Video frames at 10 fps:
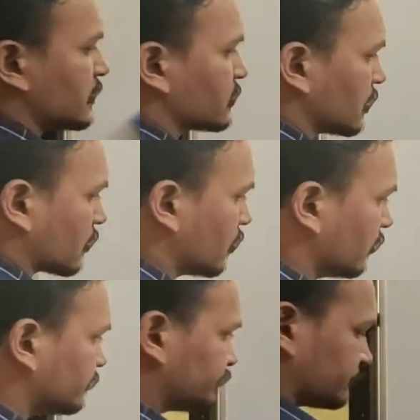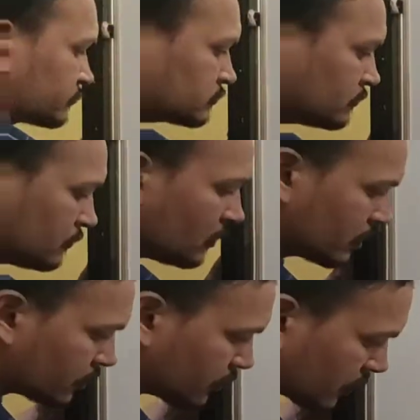division rule,
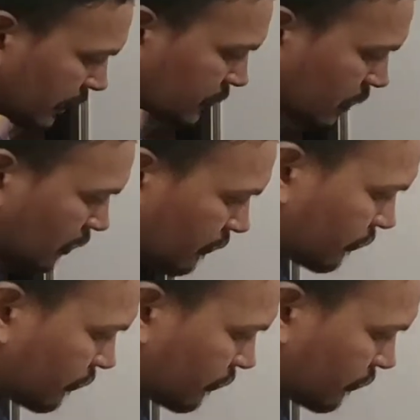you can solve